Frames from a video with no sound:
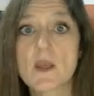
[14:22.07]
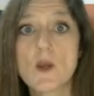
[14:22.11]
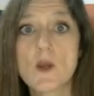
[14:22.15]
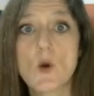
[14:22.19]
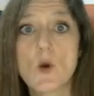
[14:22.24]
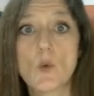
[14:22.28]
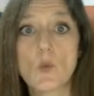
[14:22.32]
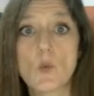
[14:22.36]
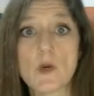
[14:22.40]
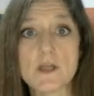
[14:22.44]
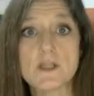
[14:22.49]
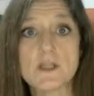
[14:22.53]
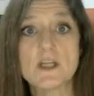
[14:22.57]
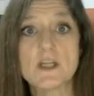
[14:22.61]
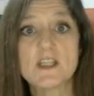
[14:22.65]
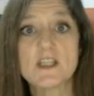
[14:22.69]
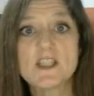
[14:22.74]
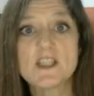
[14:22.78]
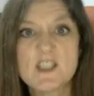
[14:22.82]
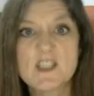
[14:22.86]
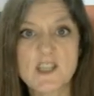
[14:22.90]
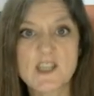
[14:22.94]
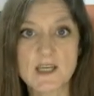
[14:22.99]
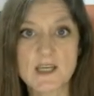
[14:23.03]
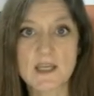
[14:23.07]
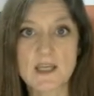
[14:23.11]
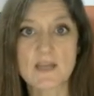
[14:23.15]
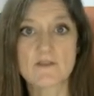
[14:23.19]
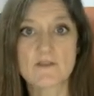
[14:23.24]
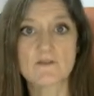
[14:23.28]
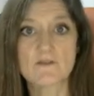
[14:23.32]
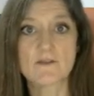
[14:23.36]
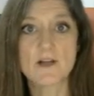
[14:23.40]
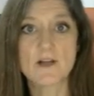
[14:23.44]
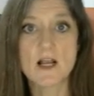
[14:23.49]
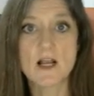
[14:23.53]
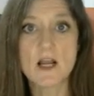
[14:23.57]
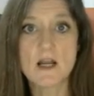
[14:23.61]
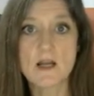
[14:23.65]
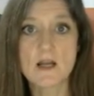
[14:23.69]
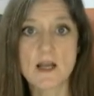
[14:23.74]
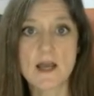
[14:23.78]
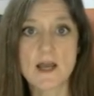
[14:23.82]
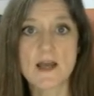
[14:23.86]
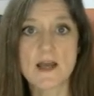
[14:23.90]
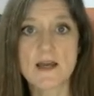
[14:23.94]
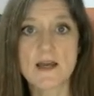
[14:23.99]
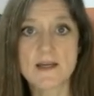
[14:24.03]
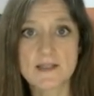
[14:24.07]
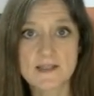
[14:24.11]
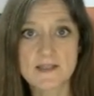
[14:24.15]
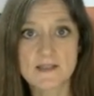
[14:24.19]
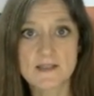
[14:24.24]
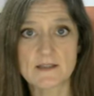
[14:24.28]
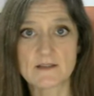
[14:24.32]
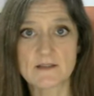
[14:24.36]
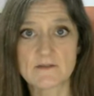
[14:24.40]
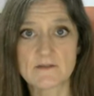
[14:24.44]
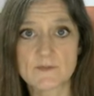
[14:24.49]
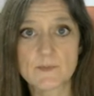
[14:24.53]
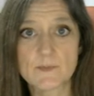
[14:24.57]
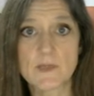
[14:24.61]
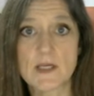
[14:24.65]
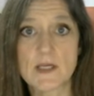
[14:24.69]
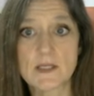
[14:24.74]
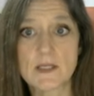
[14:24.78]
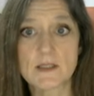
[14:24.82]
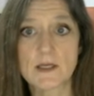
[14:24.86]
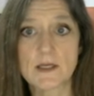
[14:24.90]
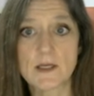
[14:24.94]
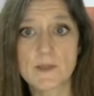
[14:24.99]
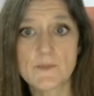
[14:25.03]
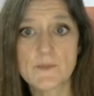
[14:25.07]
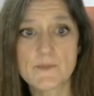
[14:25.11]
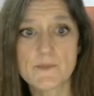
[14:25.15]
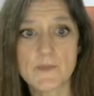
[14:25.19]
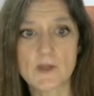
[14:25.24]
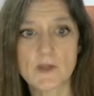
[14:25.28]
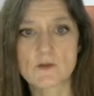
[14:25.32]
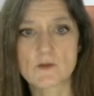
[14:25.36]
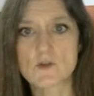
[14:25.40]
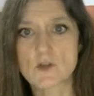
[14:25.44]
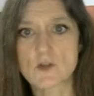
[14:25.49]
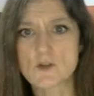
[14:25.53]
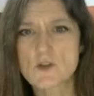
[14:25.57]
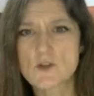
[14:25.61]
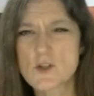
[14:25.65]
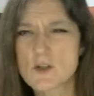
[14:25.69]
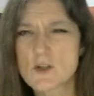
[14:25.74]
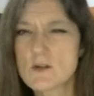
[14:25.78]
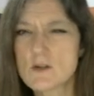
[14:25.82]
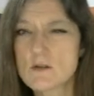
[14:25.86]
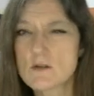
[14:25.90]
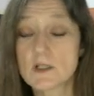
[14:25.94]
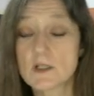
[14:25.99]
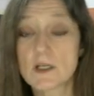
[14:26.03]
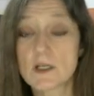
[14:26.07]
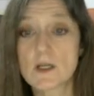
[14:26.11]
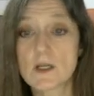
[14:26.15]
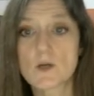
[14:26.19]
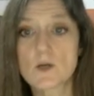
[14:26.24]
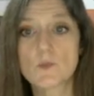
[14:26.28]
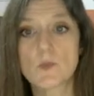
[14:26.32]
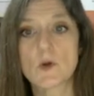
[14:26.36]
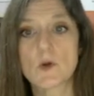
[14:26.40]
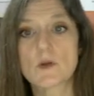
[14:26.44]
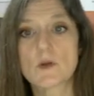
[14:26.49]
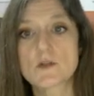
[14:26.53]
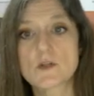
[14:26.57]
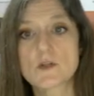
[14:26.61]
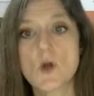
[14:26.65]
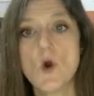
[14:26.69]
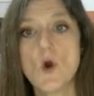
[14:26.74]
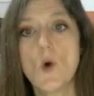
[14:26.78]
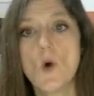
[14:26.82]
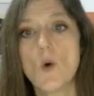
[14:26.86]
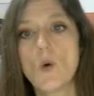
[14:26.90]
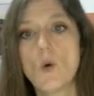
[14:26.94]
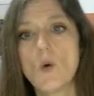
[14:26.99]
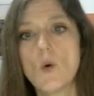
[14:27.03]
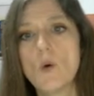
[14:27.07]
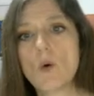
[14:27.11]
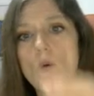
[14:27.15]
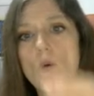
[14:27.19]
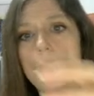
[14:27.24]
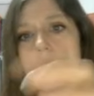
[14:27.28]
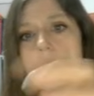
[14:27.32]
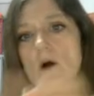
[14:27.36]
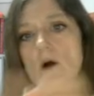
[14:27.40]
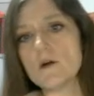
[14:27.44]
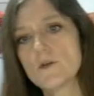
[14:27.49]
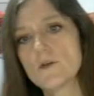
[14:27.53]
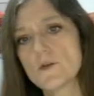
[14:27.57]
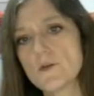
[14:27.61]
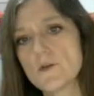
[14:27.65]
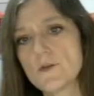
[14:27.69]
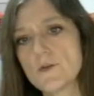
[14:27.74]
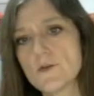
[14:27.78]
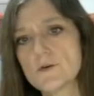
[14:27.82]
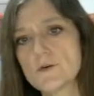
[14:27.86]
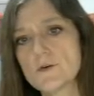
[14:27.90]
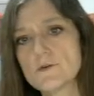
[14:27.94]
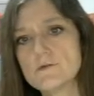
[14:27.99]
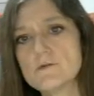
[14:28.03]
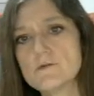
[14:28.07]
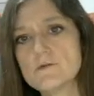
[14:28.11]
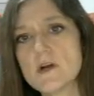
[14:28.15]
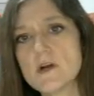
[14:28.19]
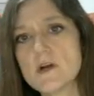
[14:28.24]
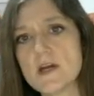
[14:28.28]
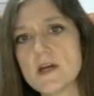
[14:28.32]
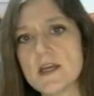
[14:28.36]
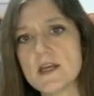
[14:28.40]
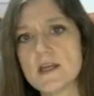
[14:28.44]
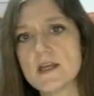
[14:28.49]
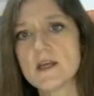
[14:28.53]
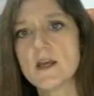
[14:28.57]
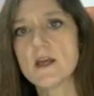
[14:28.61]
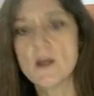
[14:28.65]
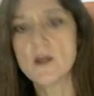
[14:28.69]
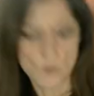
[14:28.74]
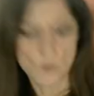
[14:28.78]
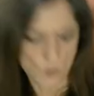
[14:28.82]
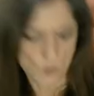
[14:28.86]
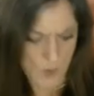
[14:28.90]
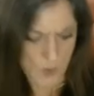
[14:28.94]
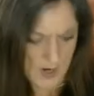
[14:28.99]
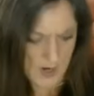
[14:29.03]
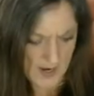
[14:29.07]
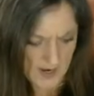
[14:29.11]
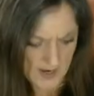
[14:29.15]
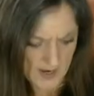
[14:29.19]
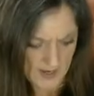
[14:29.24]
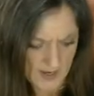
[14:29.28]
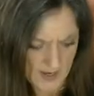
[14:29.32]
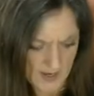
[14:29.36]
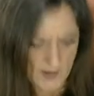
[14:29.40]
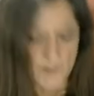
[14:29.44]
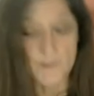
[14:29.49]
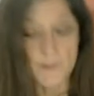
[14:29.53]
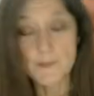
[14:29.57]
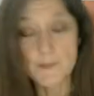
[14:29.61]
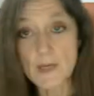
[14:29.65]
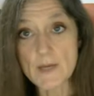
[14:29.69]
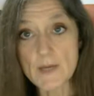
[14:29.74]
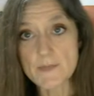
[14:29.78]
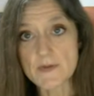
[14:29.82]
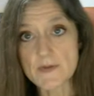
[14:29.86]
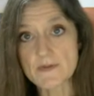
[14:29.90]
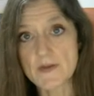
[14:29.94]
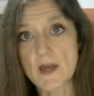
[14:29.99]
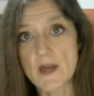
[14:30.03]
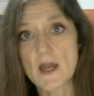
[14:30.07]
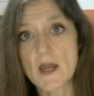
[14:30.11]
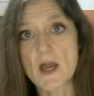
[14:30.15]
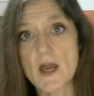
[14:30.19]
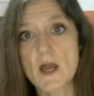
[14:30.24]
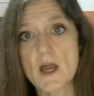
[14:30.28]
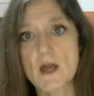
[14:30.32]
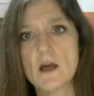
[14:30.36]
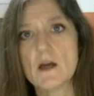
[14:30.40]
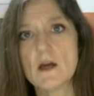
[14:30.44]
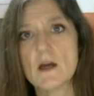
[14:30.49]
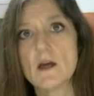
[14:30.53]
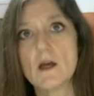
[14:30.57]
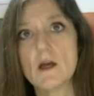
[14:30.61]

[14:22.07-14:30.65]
where you're digging for layers of meaning, so 2 really good ones, or 3 where maybe they're